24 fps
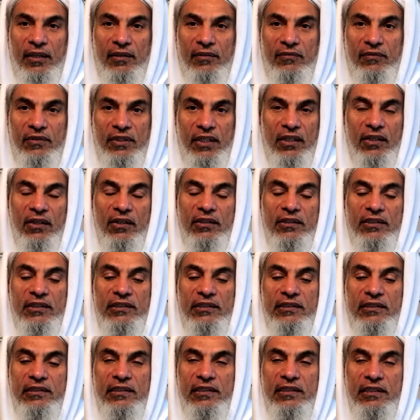we are not
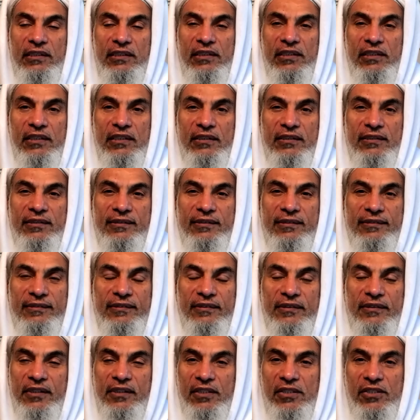just teaching
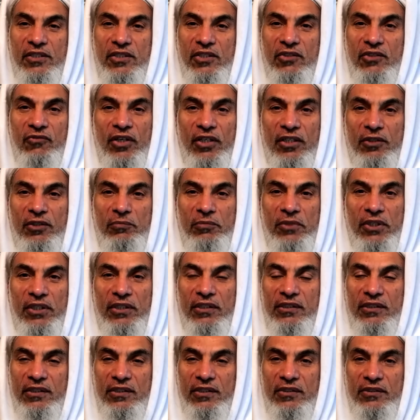structure of water
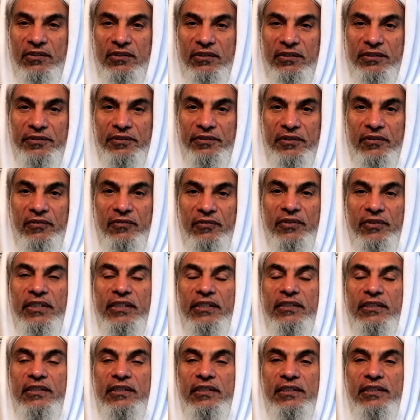molecule. We are
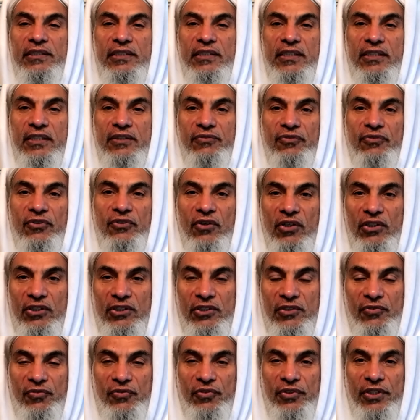teaching a
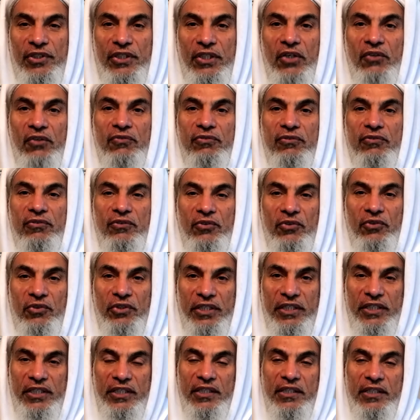philosophy of
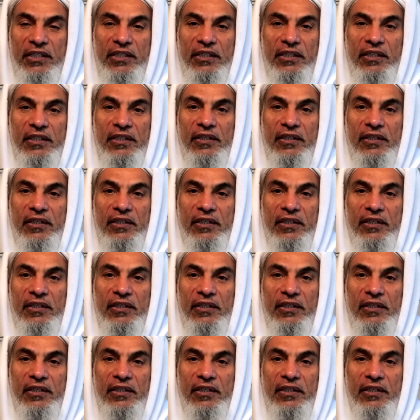looking,